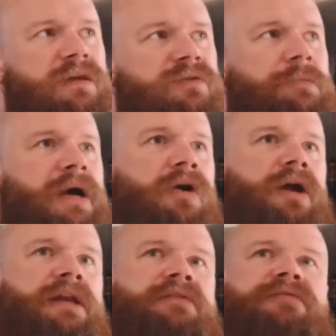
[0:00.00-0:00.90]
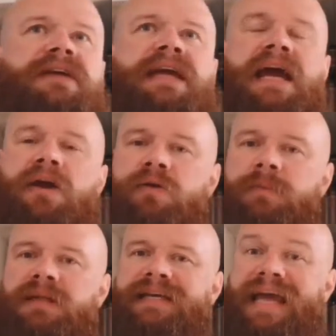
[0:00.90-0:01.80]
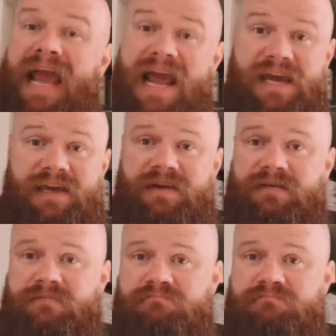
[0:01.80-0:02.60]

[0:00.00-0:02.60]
some kind of caramel cake.